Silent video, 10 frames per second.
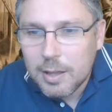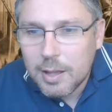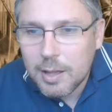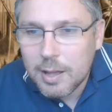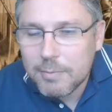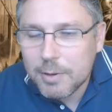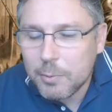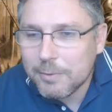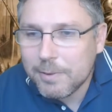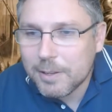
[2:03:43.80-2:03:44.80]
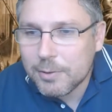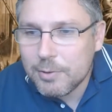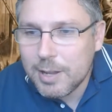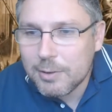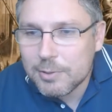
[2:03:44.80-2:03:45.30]
uh, having a quick flick through
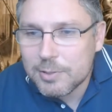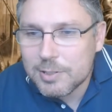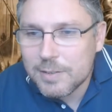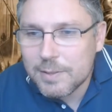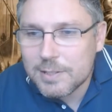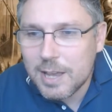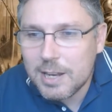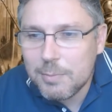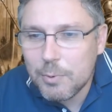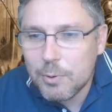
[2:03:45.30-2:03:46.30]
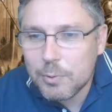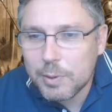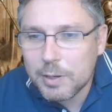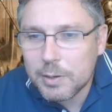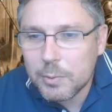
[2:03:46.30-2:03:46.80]
now just to see if there's any more
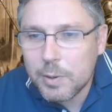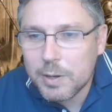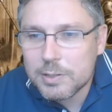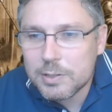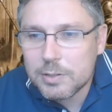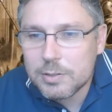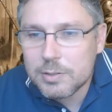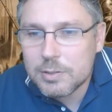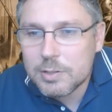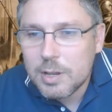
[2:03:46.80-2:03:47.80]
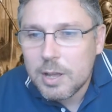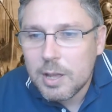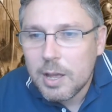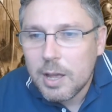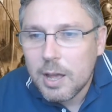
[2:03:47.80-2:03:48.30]
quick questions.
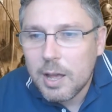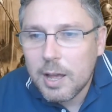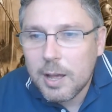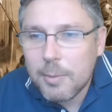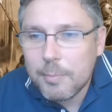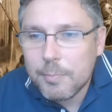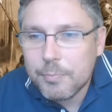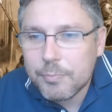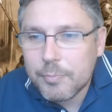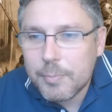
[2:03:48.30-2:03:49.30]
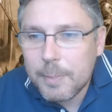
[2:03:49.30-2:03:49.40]
Um,